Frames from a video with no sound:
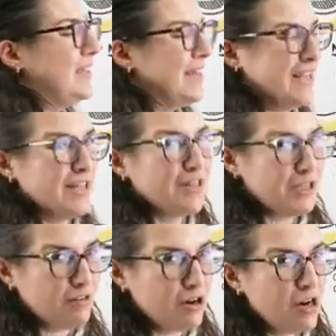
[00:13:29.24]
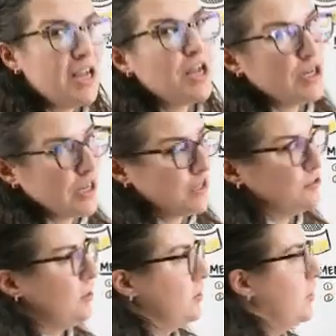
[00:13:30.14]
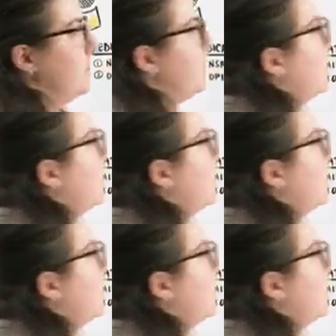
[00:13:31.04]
getting clearer, not darker.